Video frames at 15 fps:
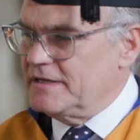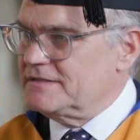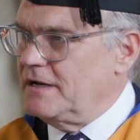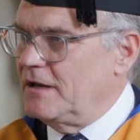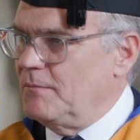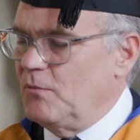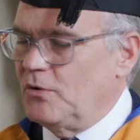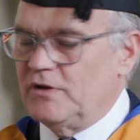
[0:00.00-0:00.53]

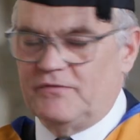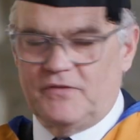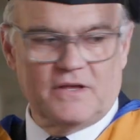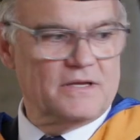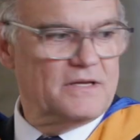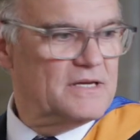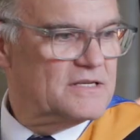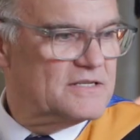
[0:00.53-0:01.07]
Islam, one of
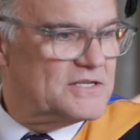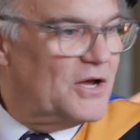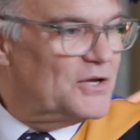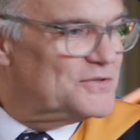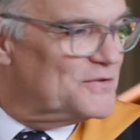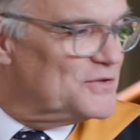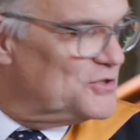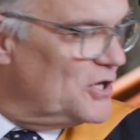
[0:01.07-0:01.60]
the
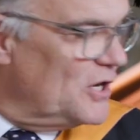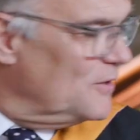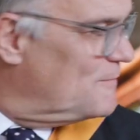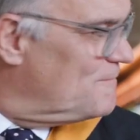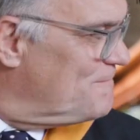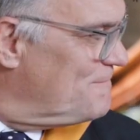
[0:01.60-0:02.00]
stars of the show.